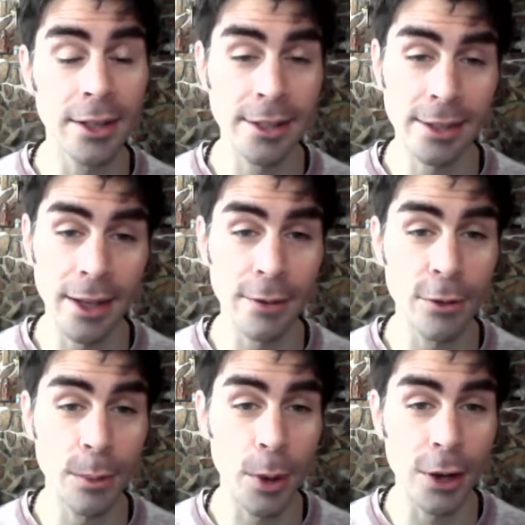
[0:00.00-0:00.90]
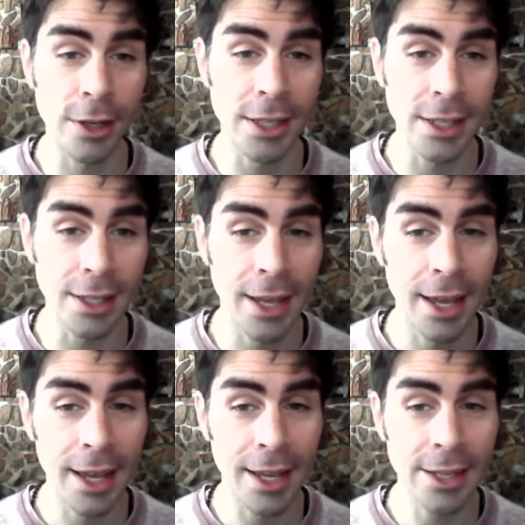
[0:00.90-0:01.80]
as the chaos
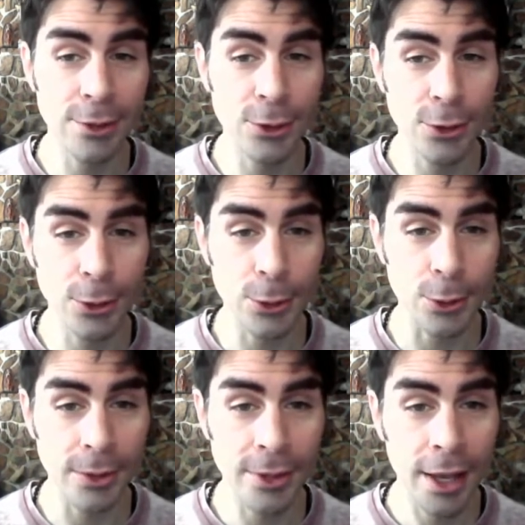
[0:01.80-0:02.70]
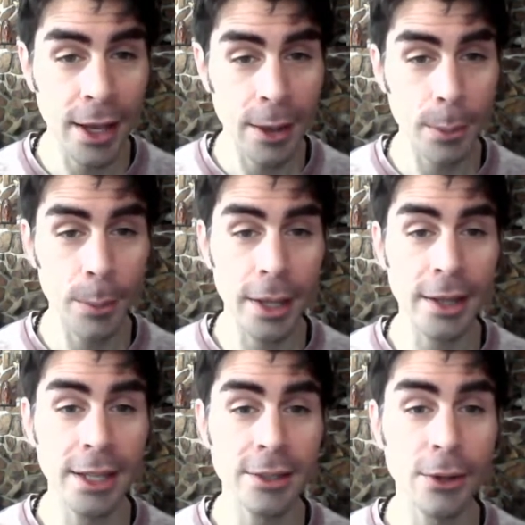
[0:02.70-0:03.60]
of the barking
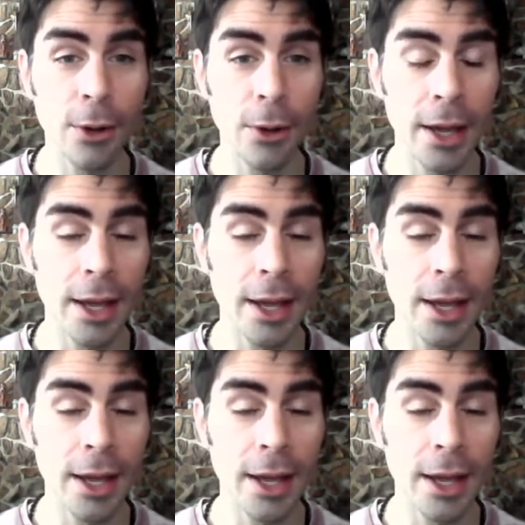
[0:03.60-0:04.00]
ensues.